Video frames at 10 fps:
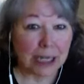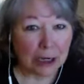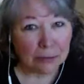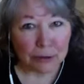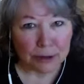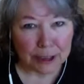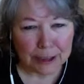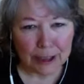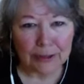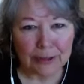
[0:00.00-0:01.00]

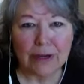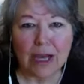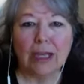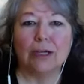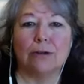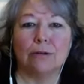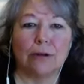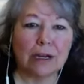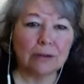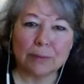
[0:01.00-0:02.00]
downloading of
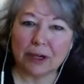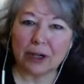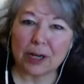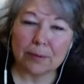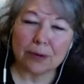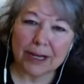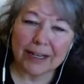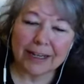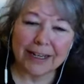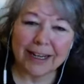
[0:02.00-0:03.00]

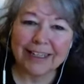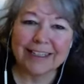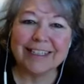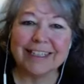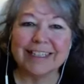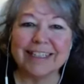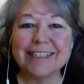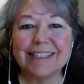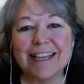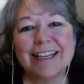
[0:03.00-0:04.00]
groundbreaking
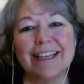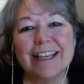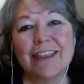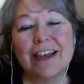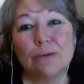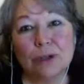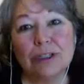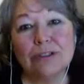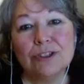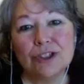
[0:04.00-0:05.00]
ideas that
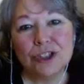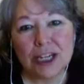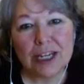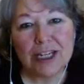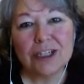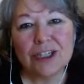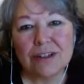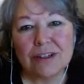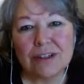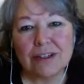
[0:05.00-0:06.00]
will
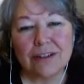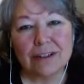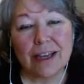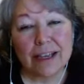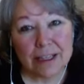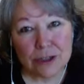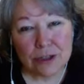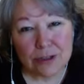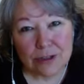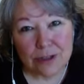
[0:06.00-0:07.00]
change and
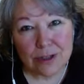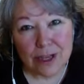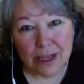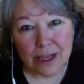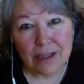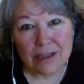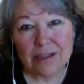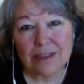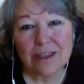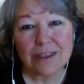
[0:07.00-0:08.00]

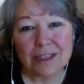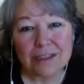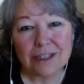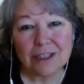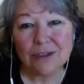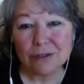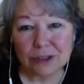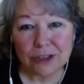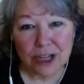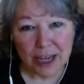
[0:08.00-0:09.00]
things that you
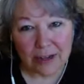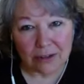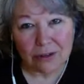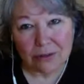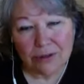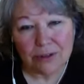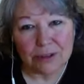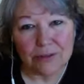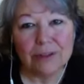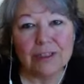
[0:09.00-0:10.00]
will channel through
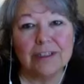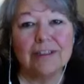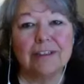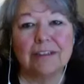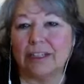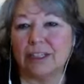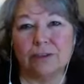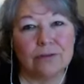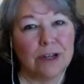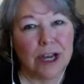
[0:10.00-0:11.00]
you like
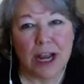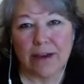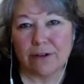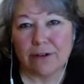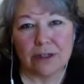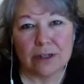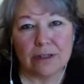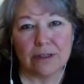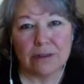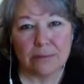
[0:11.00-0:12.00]
you've never
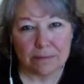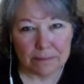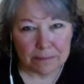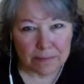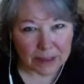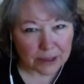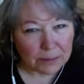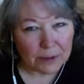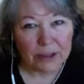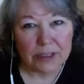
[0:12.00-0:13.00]

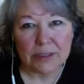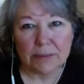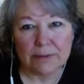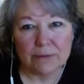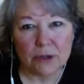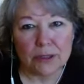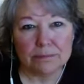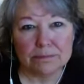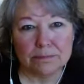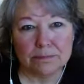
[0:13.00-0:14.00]
experienced before.